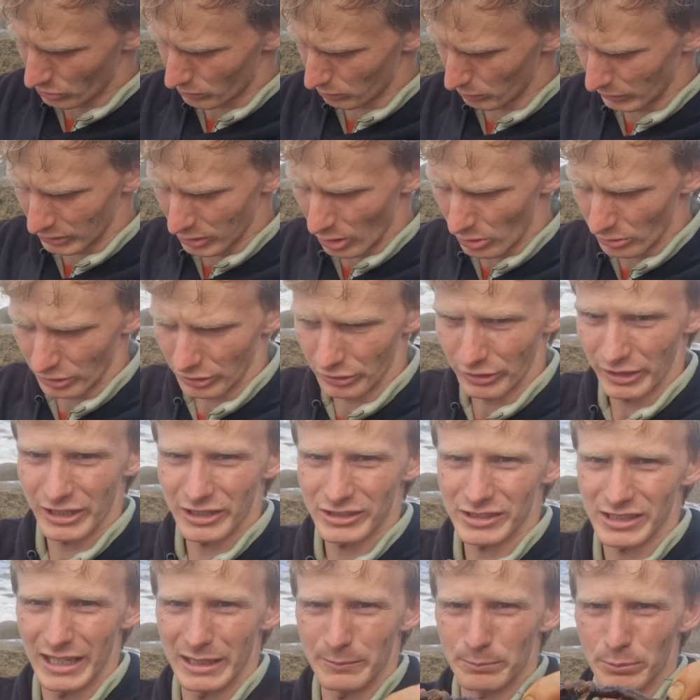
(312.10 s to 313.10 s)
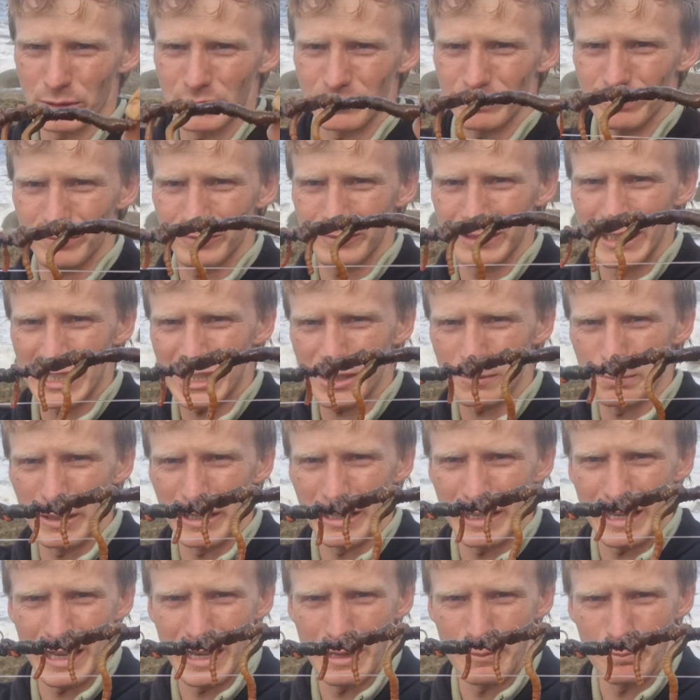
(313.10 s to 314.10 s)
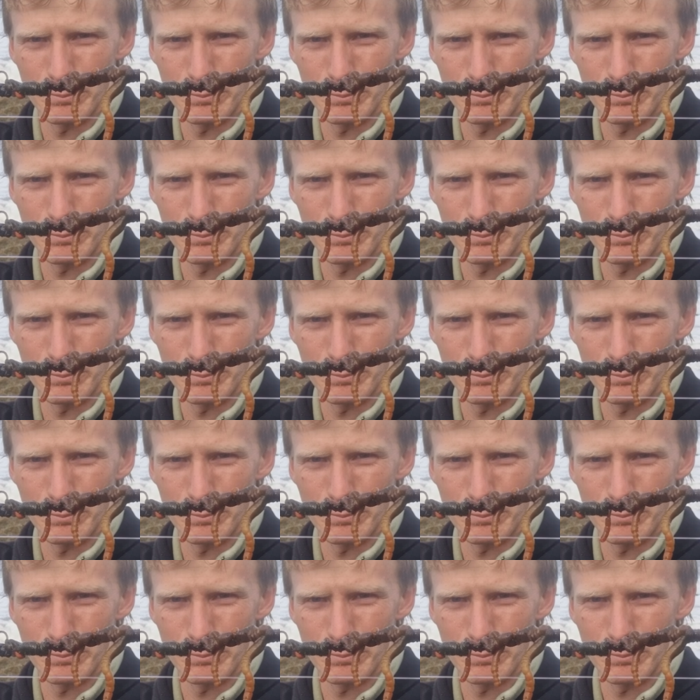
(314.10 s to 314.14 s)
with longer rigs, like that's me